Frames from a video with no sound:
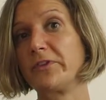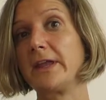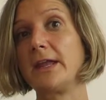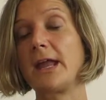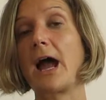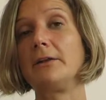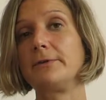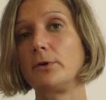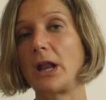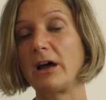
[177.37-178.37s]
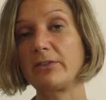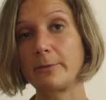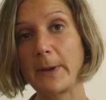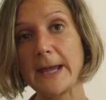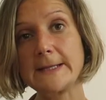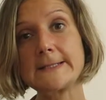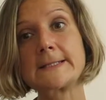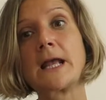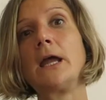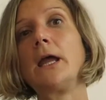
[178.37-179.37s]
the alveolar
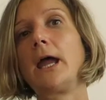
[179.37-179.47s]
space,